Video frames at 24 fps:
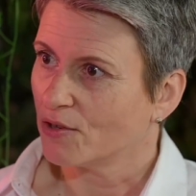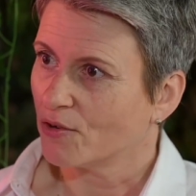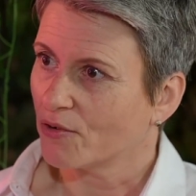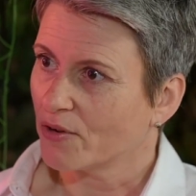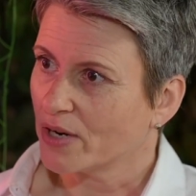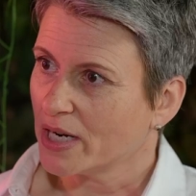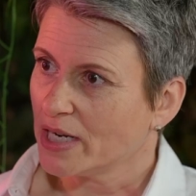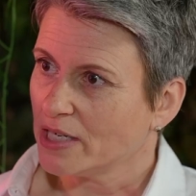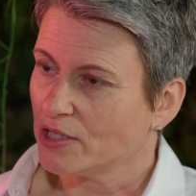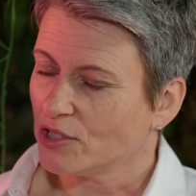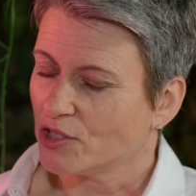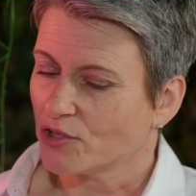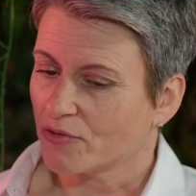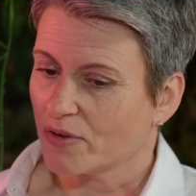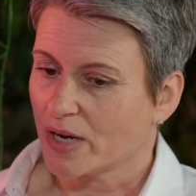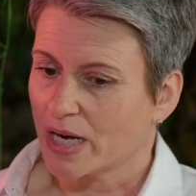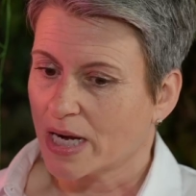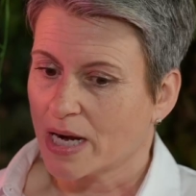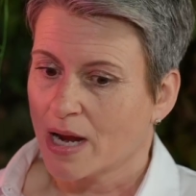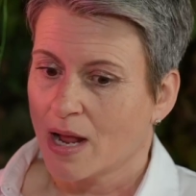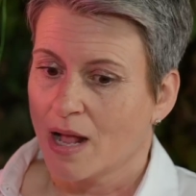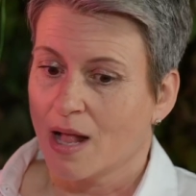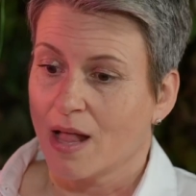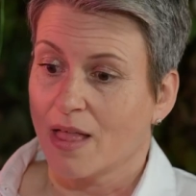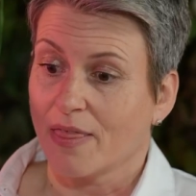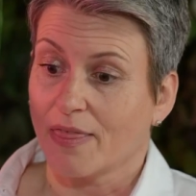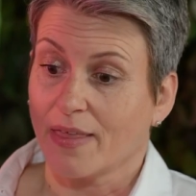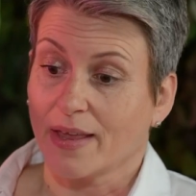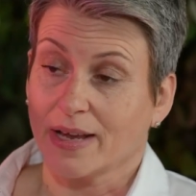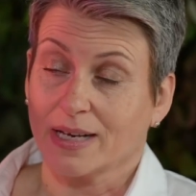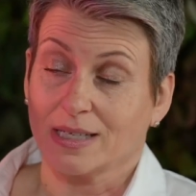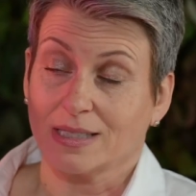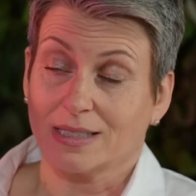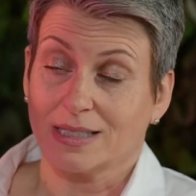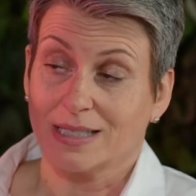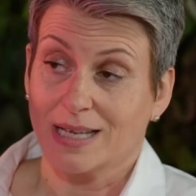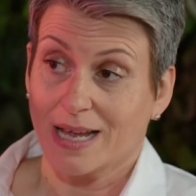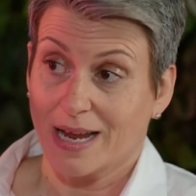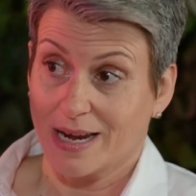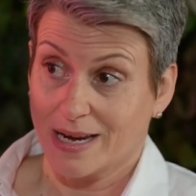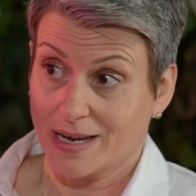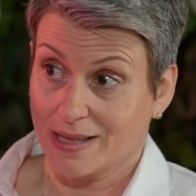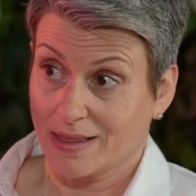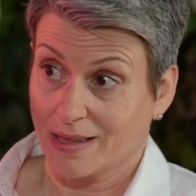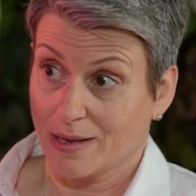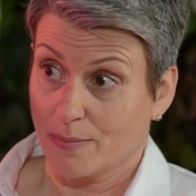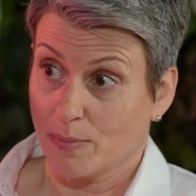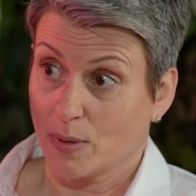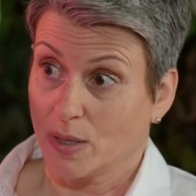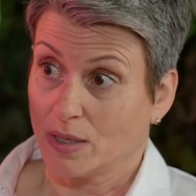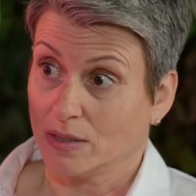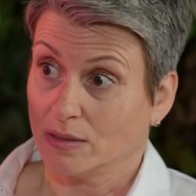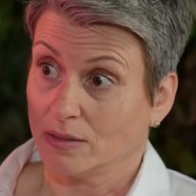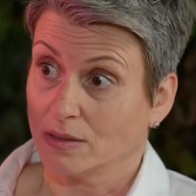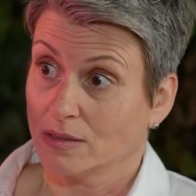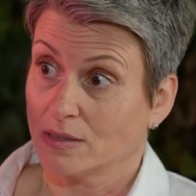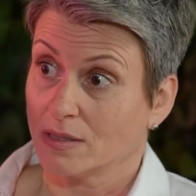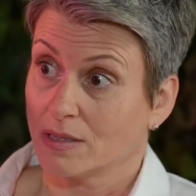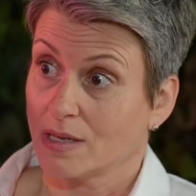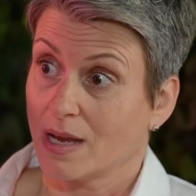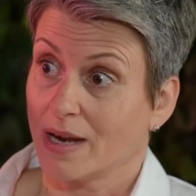or an injury, they can take their pulse.